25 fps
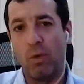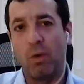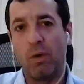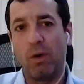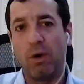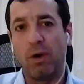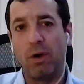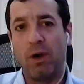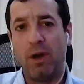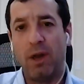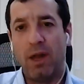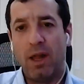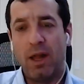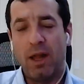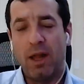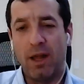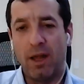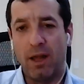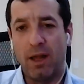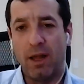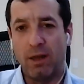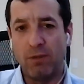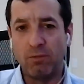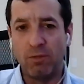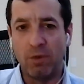or
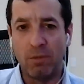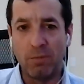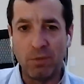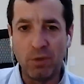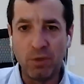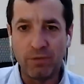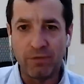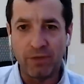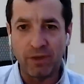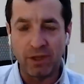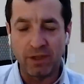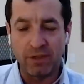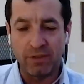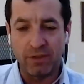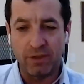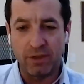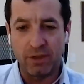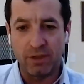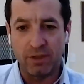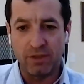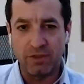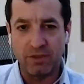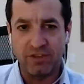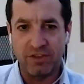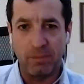uh, removing
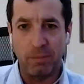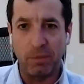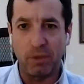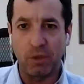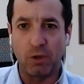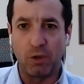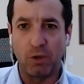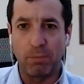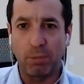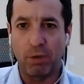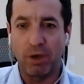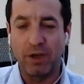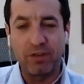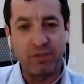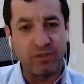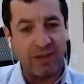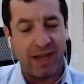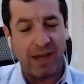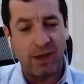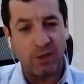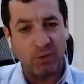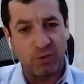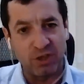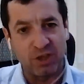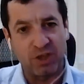the typical price
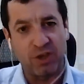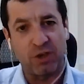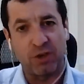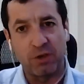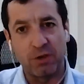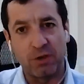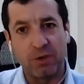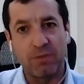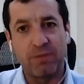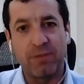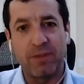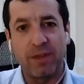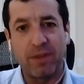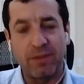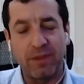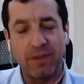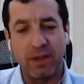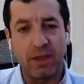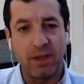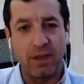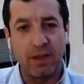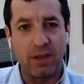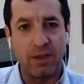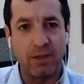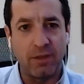down curve that
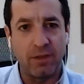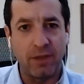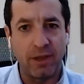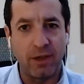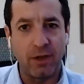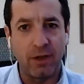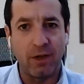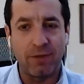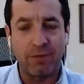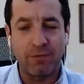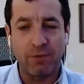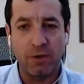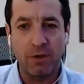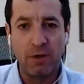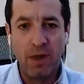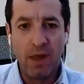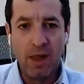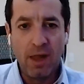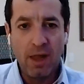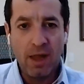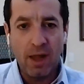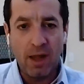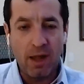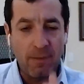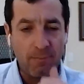they they offer.
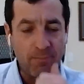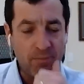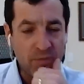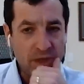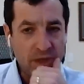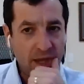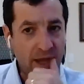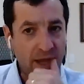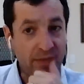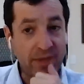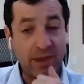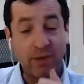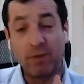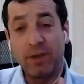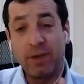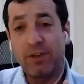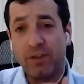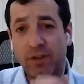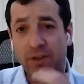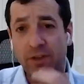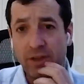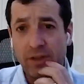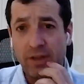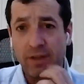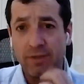Um, and then
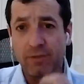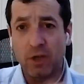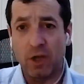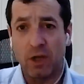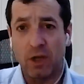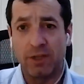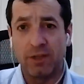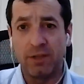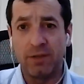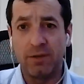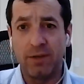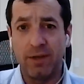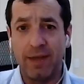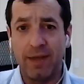recently, they've gone and